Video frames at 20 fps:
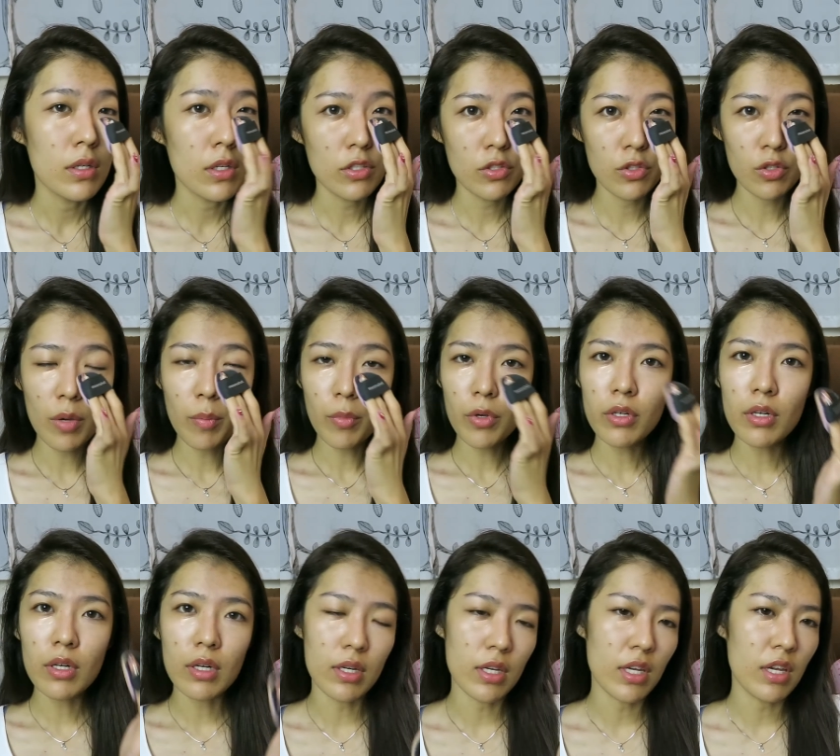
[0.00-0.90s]
So I'm
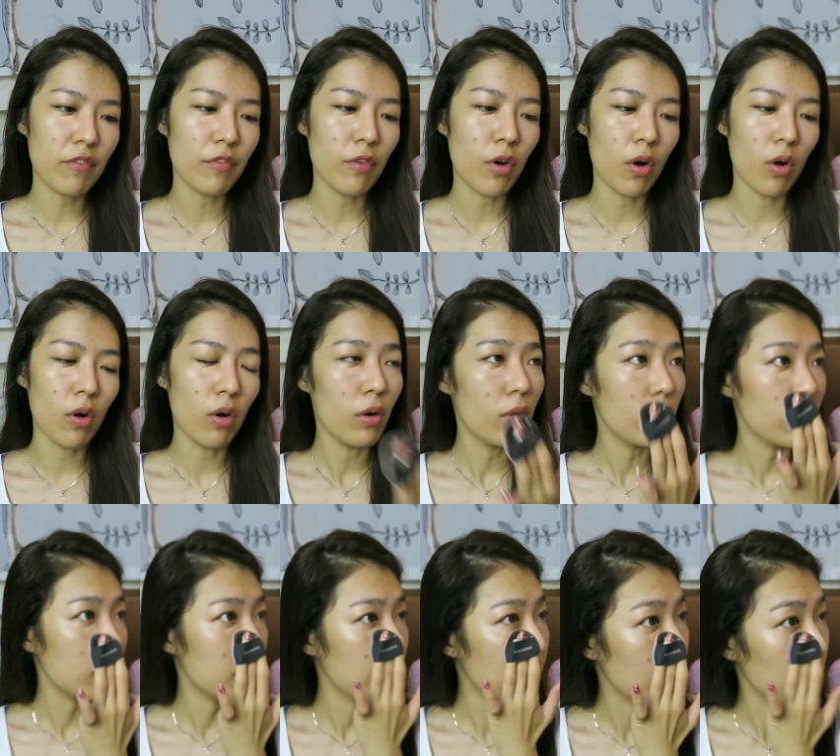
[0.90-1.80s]
gonna leave
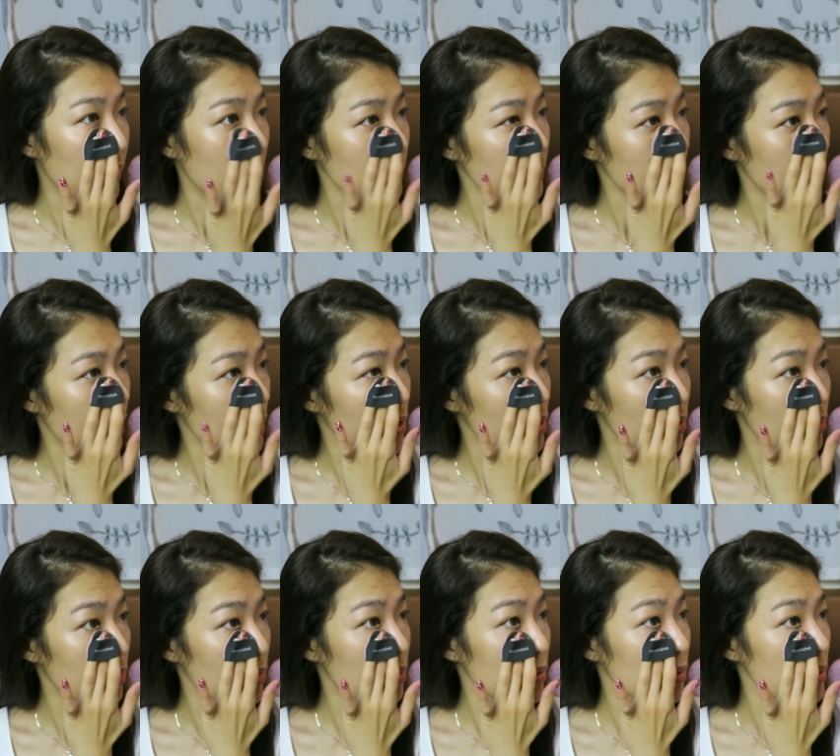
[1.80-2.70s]
all the products that I
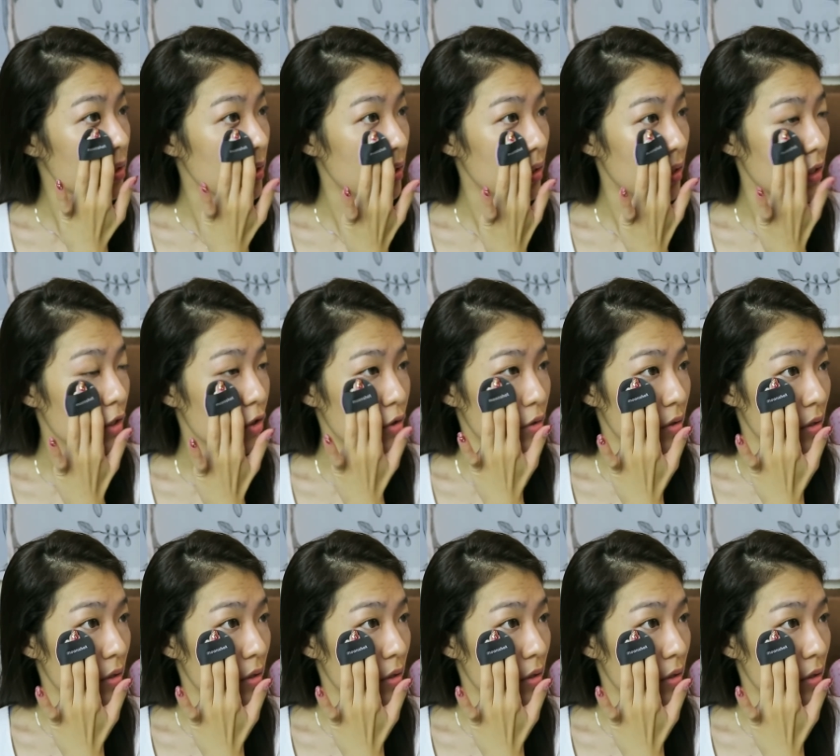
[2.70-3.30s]
use in the